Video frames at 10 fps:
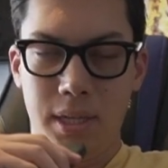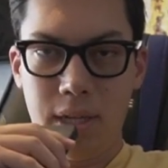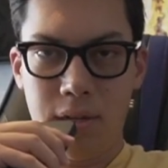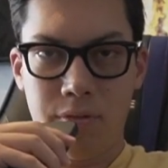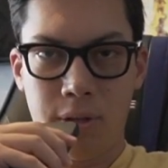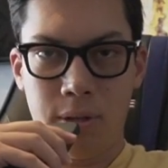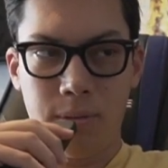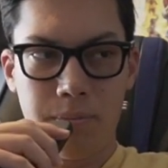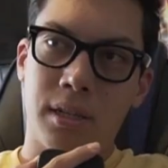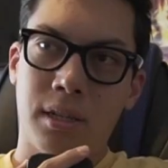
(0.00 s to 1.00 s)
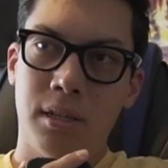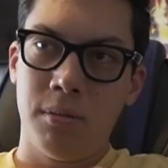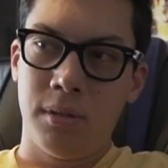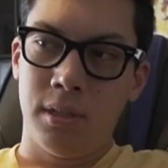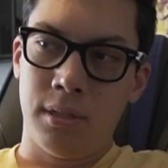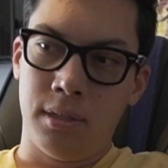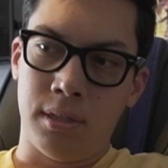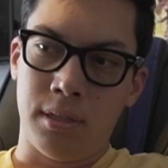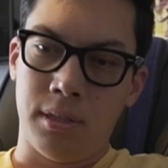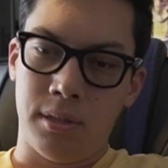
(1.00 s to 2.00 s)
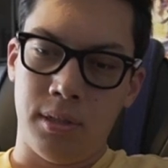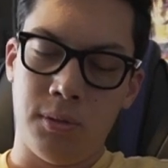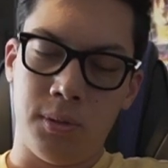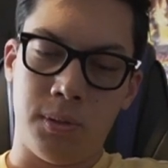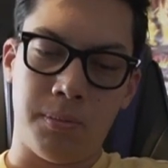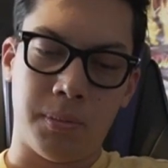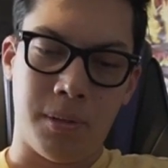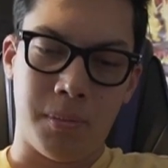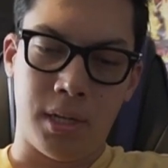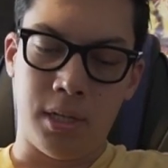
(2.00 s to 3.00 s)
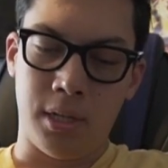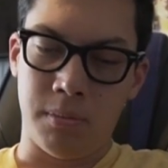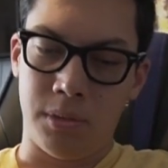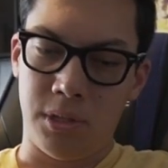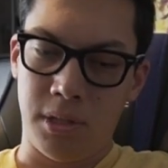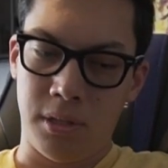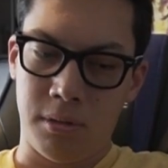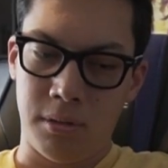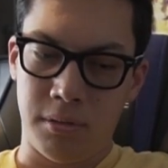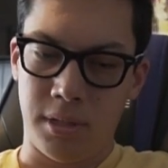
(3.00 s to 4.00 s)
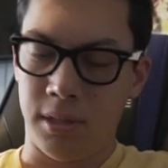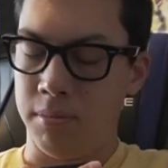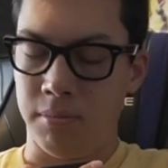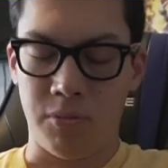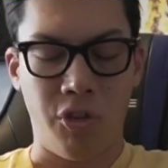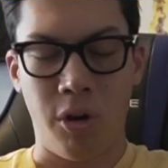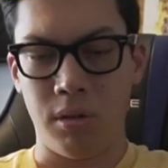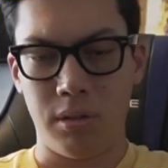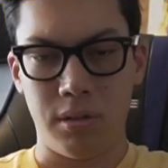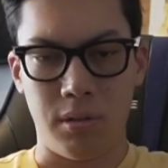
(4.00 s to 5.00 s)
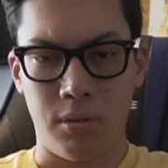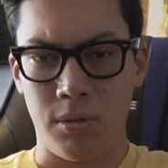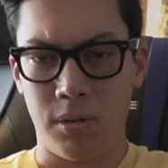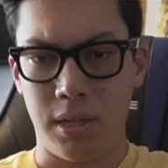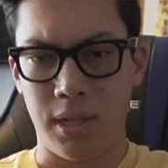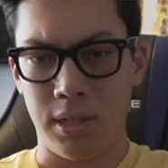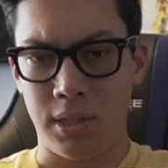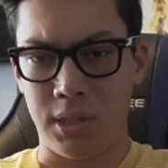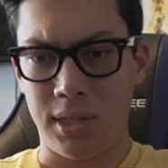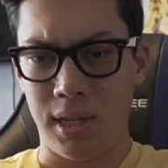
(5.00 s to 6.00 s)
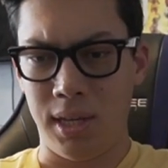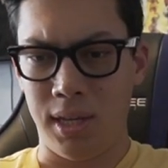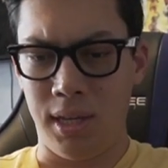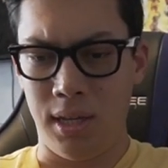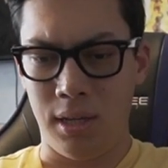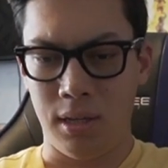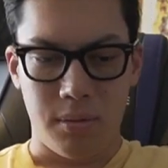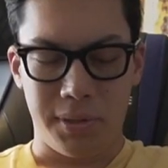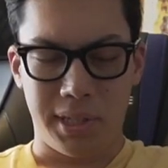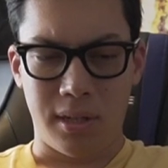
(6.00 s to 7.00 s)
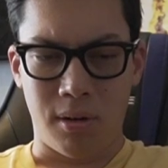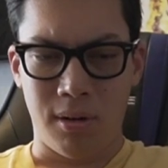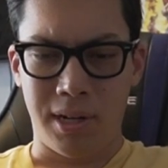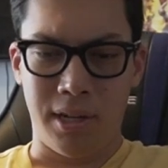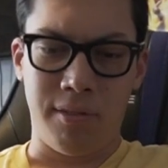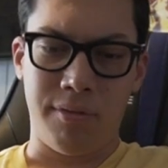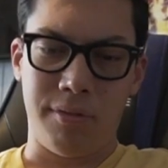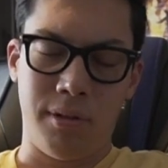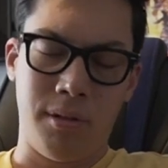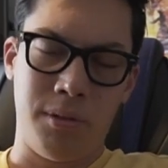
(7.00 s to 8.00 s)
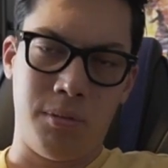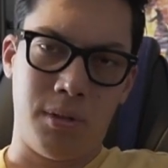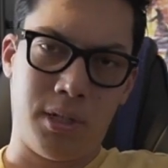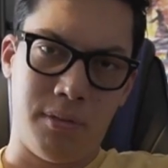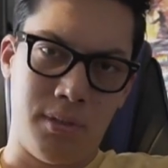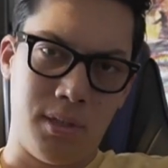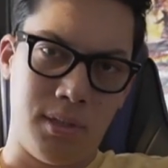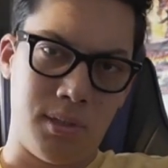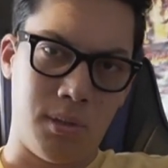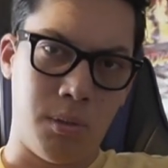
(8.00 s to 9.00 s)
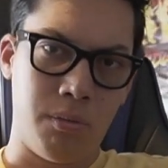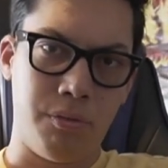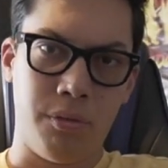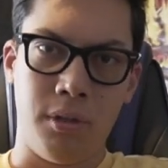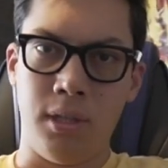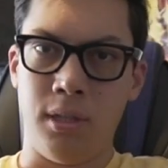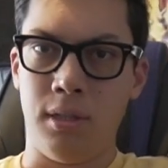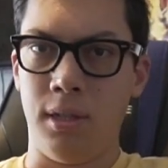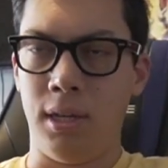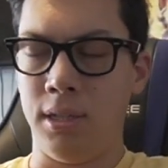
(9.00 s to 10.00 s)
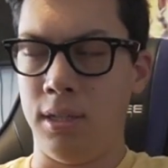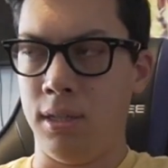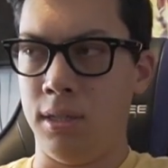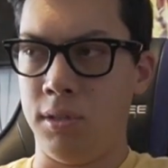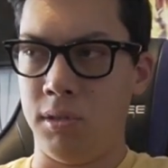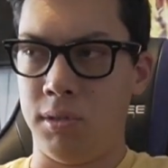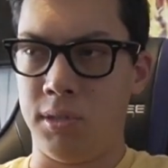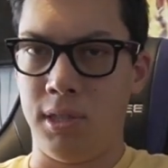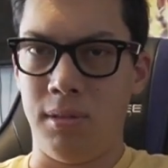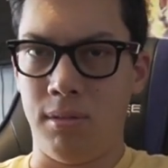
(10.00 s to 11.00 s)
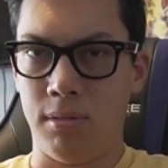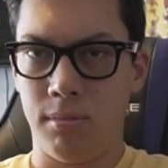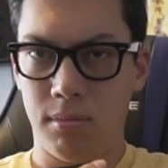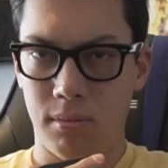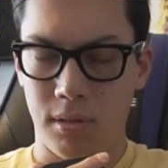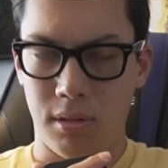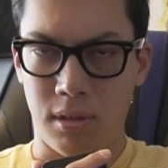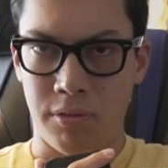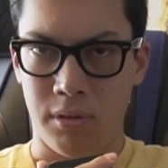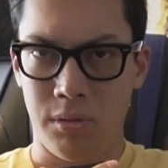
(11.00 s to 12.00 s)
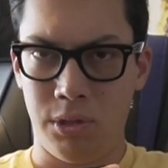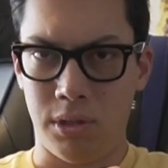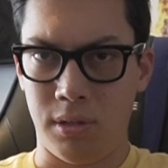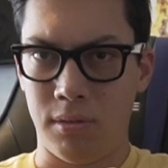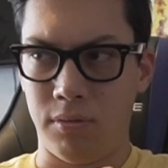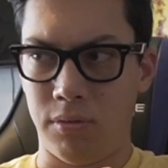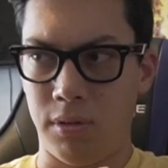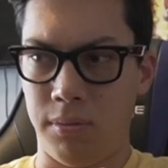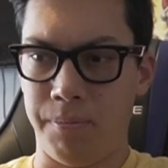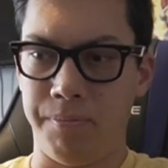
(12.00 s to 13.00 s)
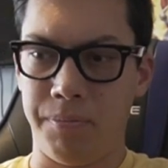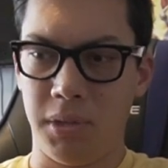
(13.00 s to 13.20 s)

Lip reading: and Vault. I kind of want to use my Maddie M channel and Vault too as a, almost like an archive for all the work I've done. So hopefully the idea is you'll see evolution from